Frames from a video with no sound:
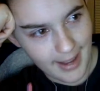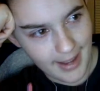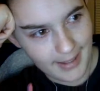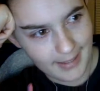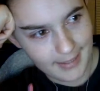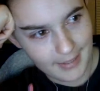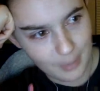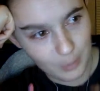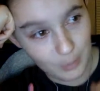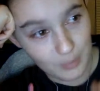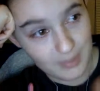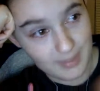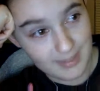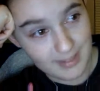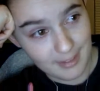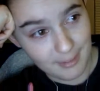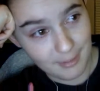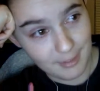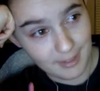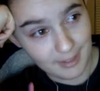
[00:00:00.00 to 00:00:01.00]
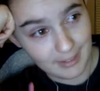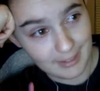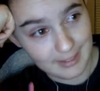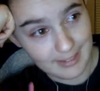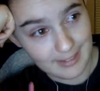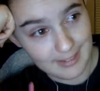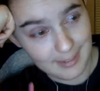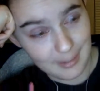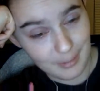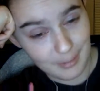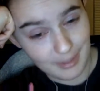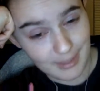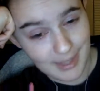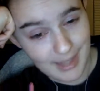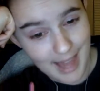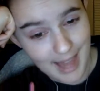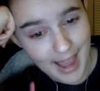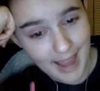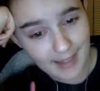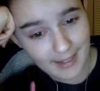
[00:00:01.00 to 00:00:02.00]
and there was definitely some
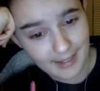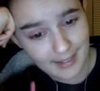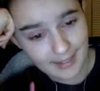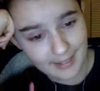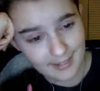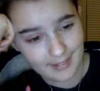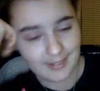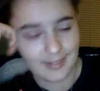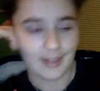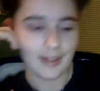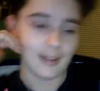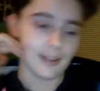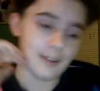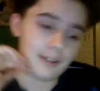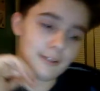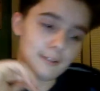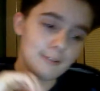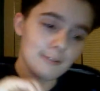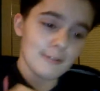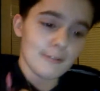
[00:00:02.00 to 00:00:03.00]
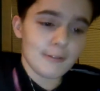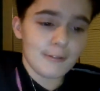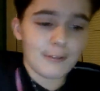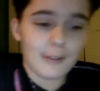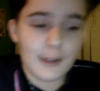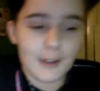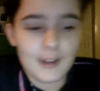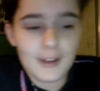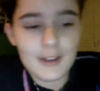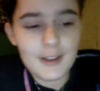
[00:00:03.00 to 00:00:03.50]
lack of